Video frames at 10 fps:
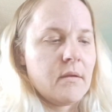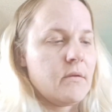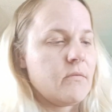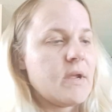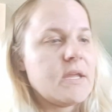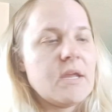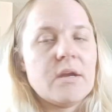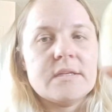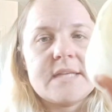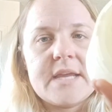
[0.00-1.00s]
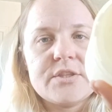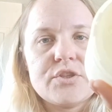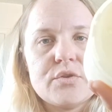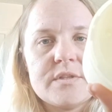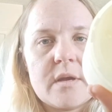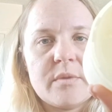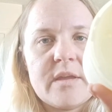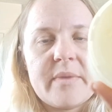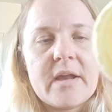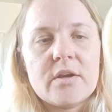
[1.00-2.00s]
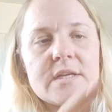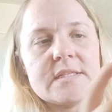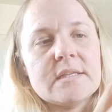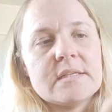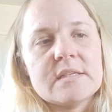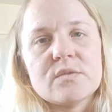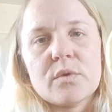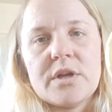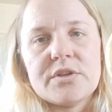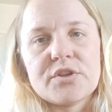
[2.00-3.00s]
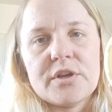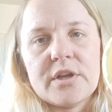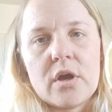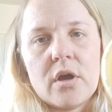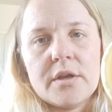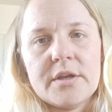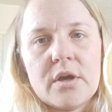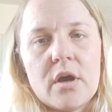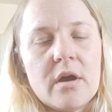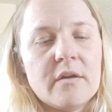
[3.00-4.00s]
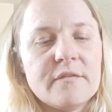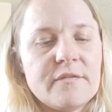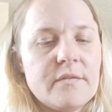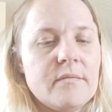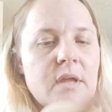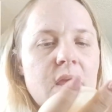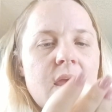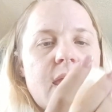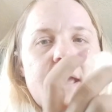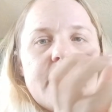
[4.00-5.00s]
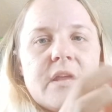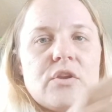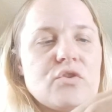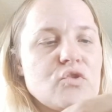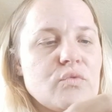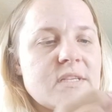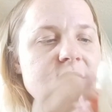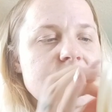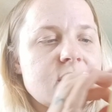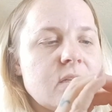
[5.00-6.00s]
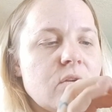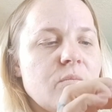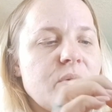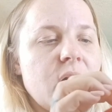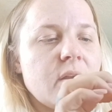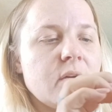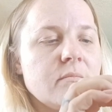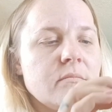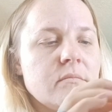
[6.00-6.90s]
Right here, it takes 2 AA batteries, and this is where you turn it on and off, and then you twist this little bottom